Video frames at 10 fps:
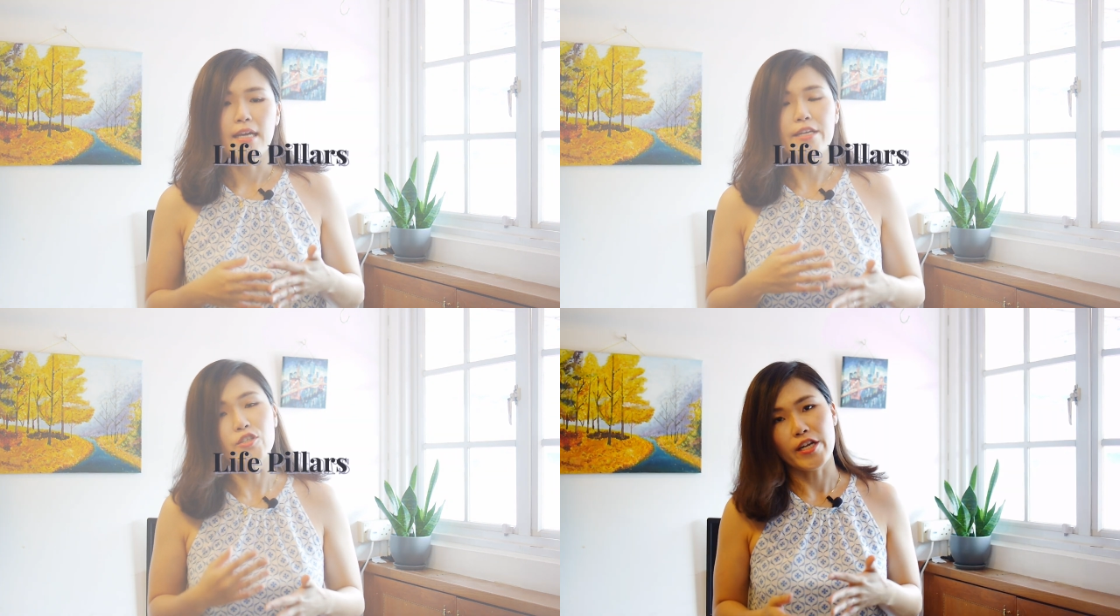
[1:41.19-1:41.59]

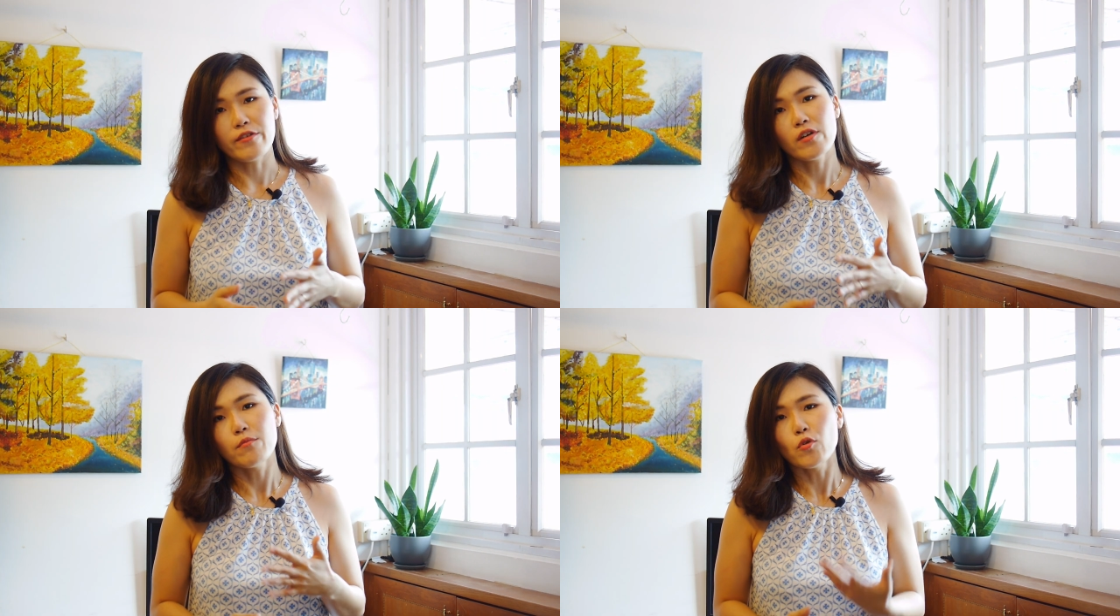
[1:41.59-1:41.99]
In
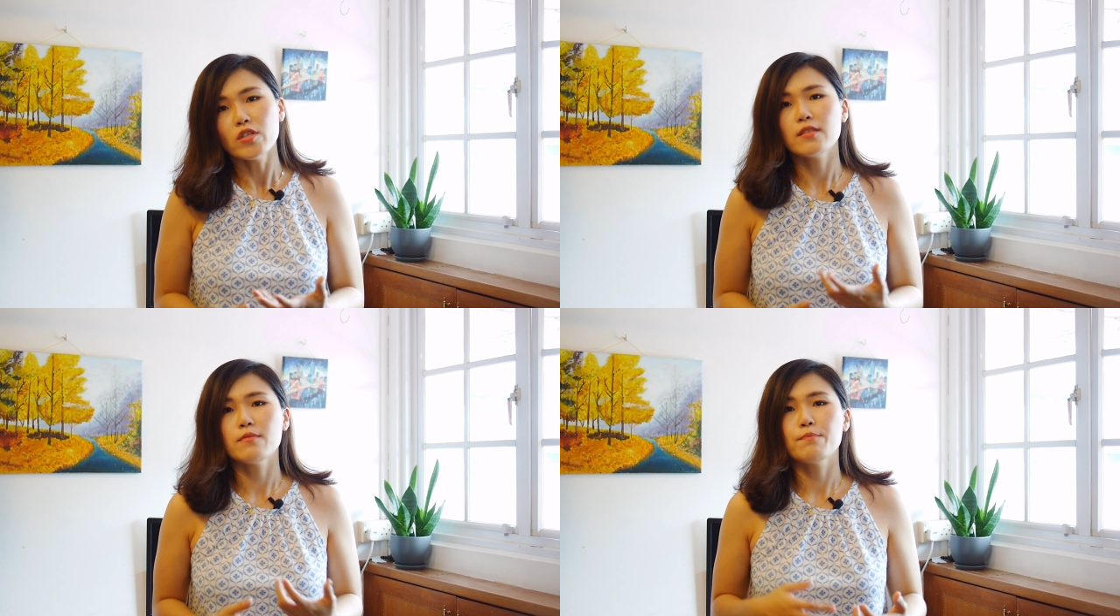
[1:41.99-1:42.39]
general,
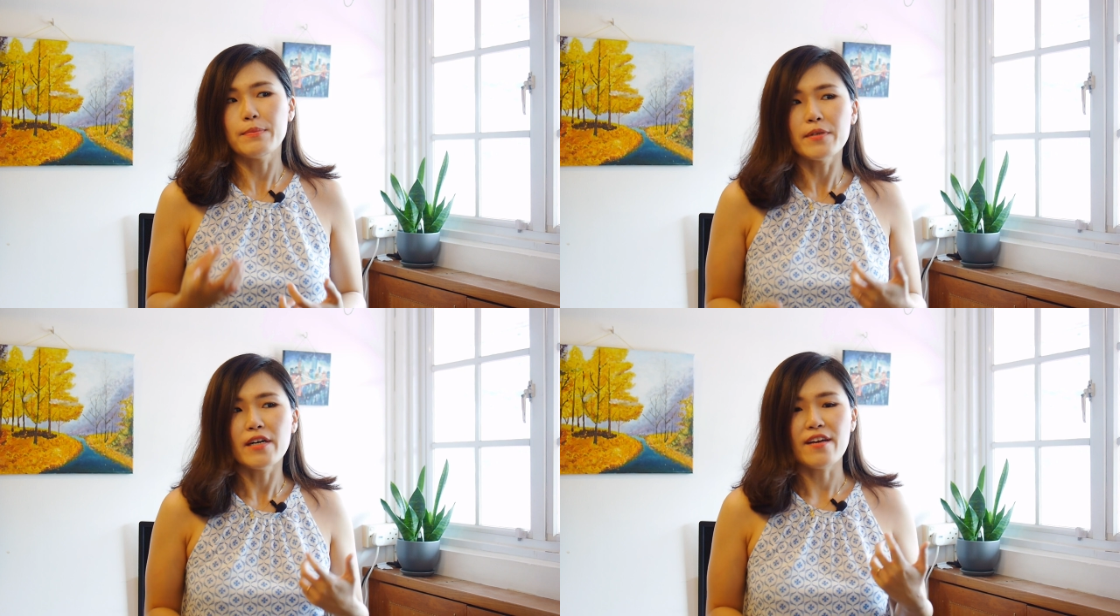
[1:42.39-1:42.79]
most
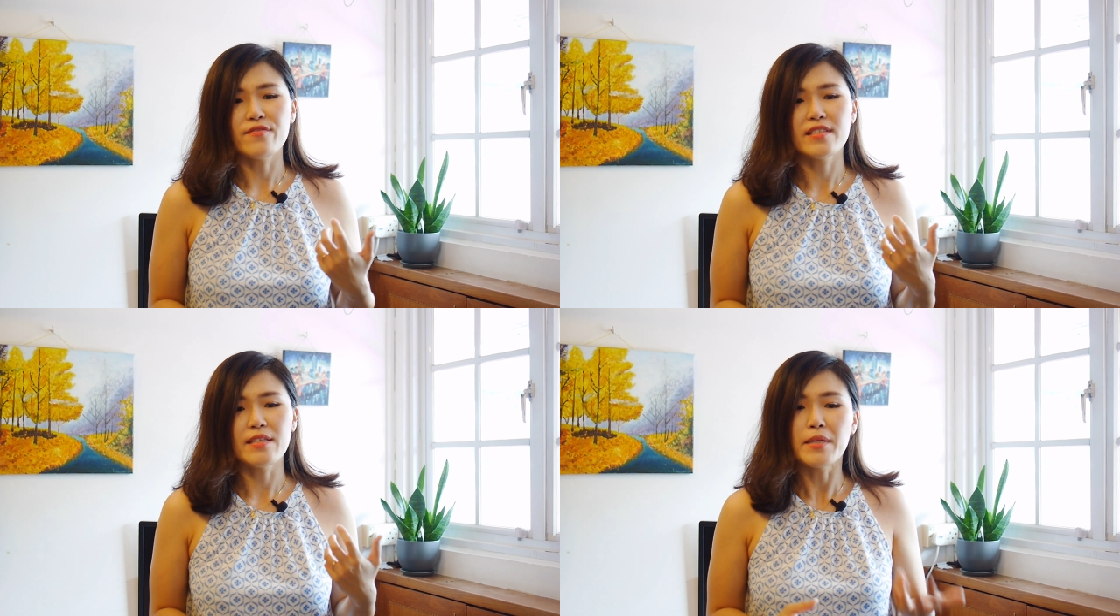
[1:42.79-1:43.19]
people have
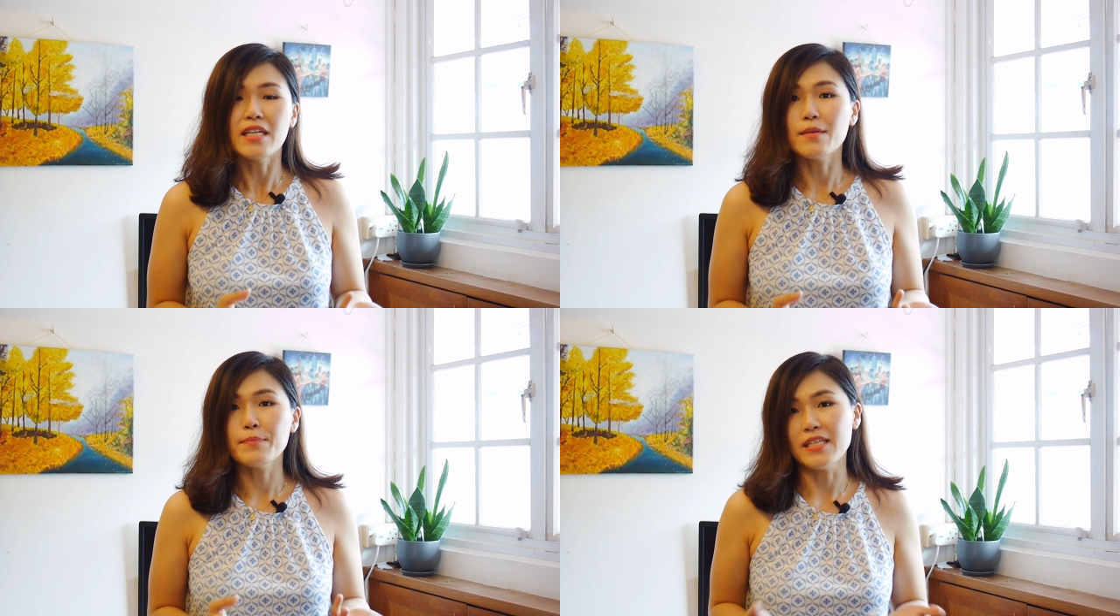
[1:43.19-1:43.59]

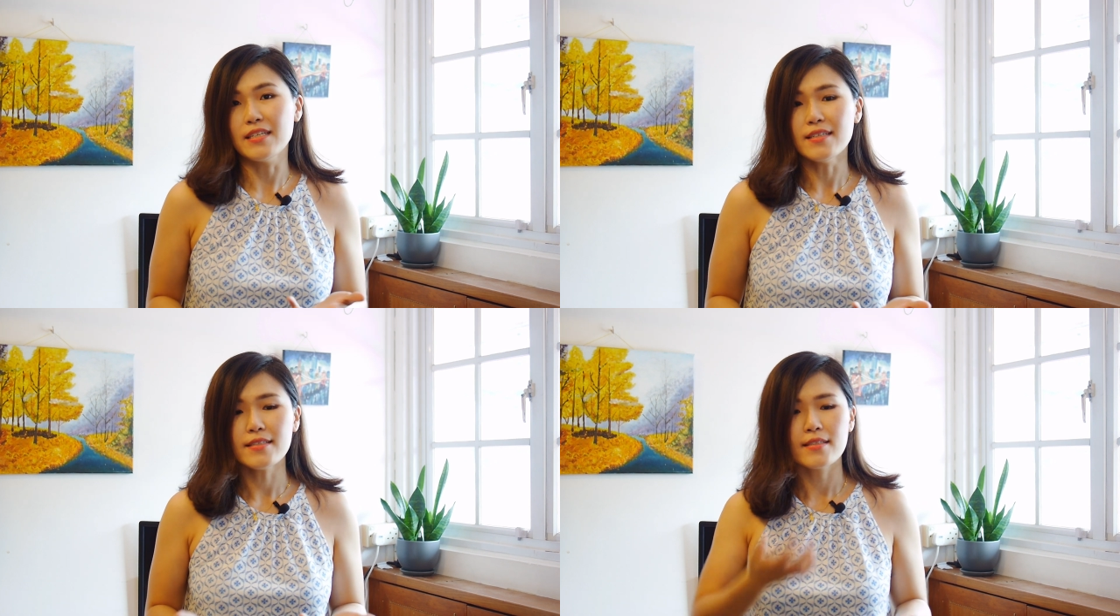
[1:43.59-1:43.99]
similar
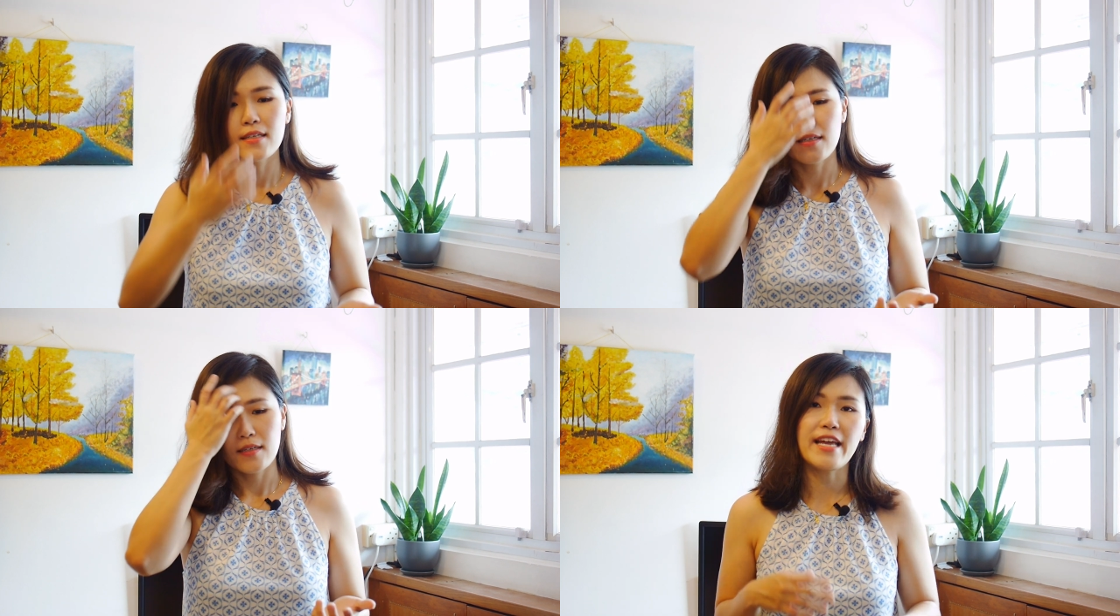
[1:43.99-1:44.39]
pillars
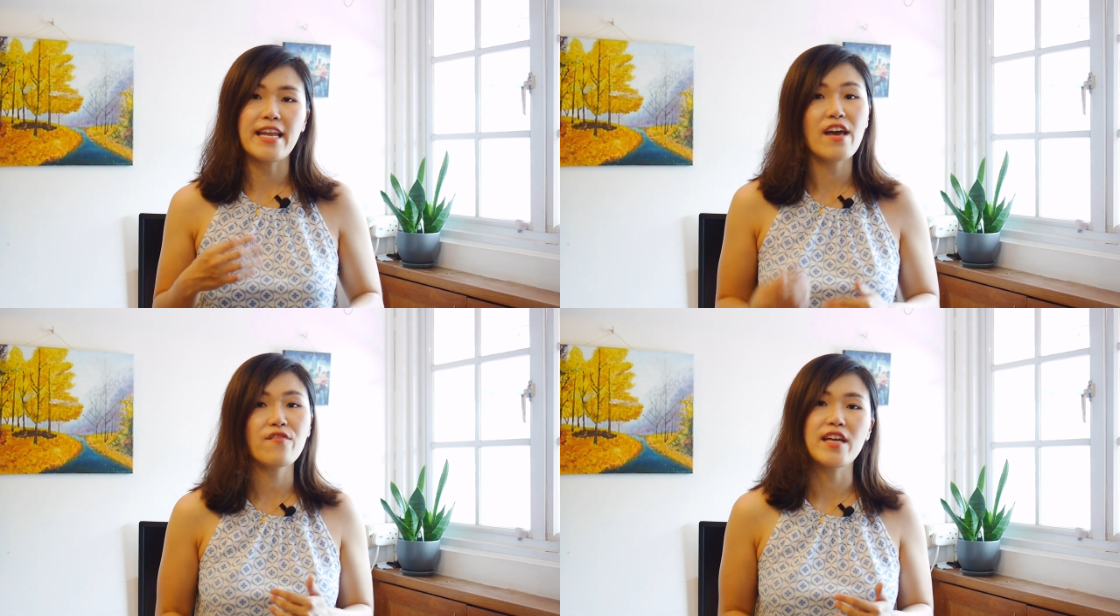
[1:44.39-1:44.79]
and
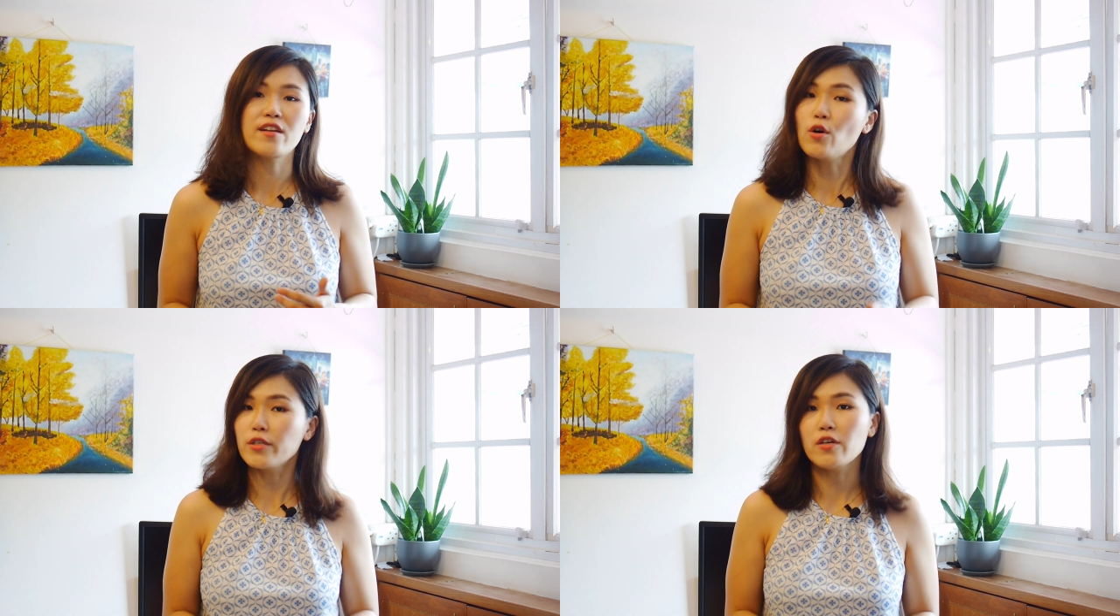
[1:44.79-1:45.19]
have
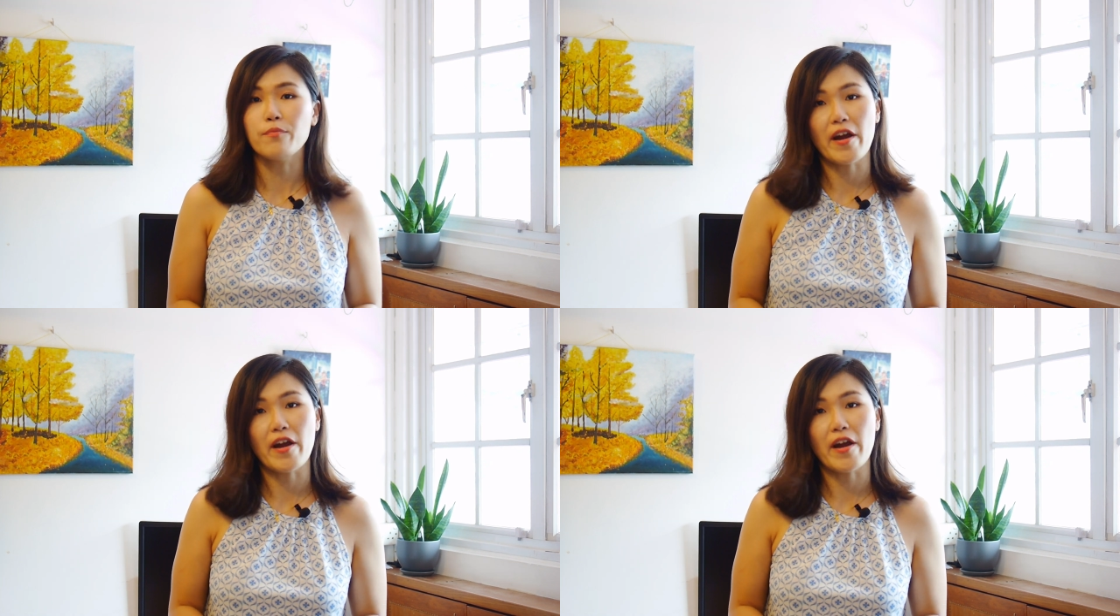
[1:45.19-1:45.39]
an order of